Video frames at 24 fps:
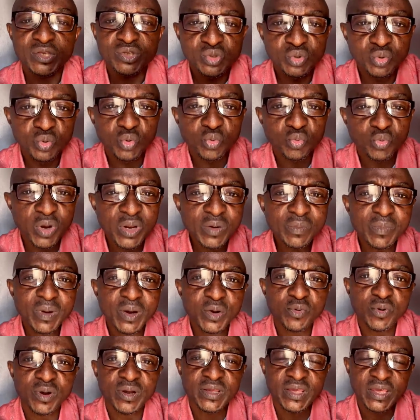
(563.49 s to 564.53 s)
so when
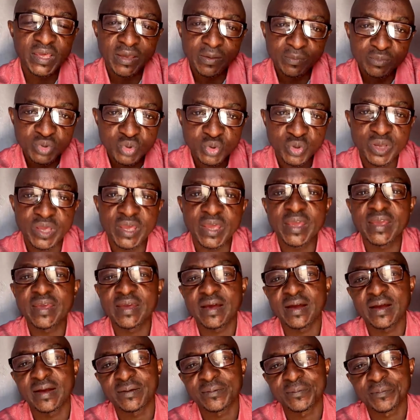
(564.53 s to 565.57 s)
Marwa came to
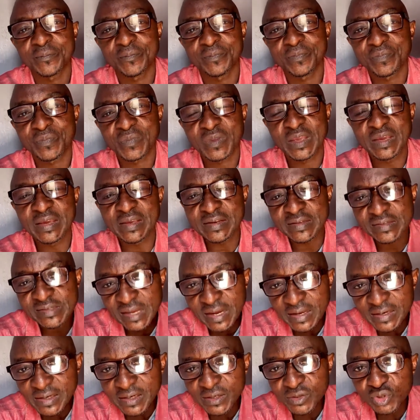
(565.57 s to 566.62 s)
Kenya, he
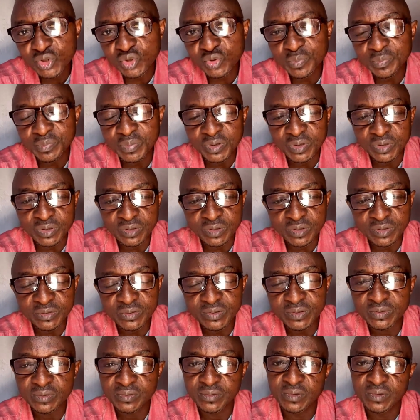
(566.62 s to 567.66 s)
decided to build